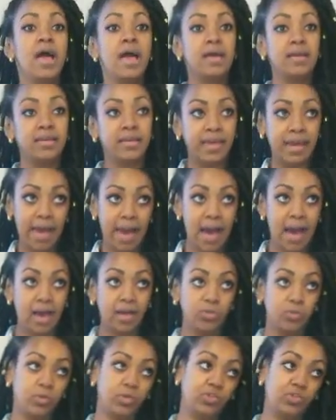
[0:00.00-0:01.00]
and
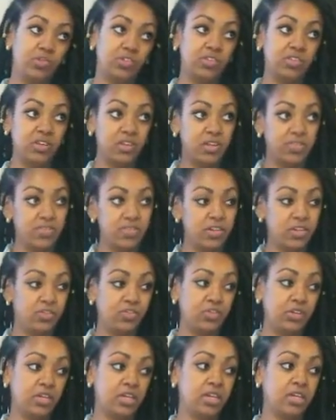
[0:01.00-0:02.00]
CAT, which is the
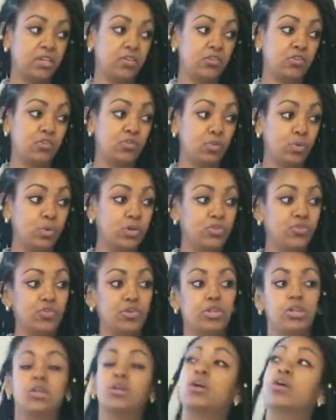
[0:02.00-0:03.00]
Convention Against
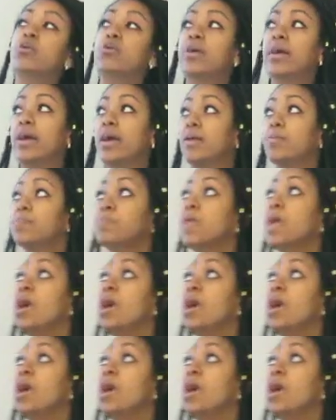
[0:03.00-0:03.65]
Torture, okay?